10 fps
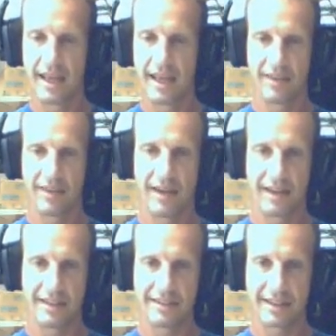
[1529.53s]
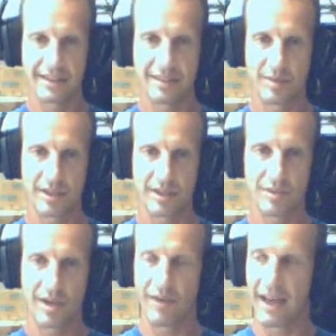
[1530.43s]
in the 1960s, because we
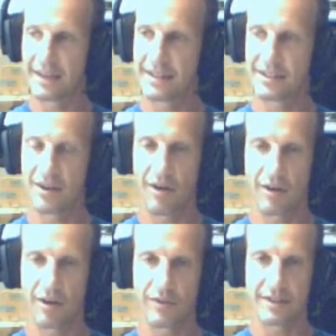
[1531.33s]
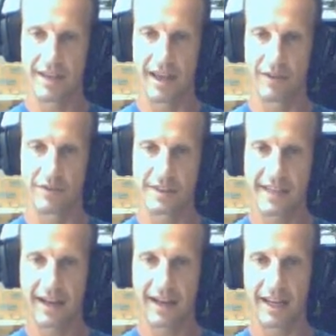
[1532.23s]
have access to all of this kind of
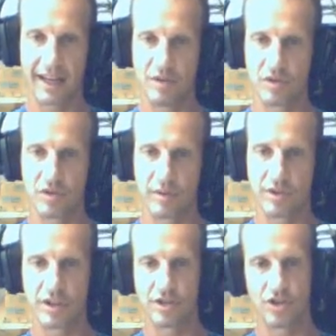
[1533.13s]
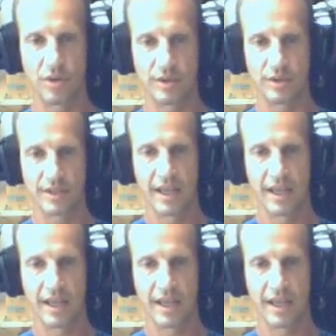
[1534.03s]
satellite imagery, which can show us,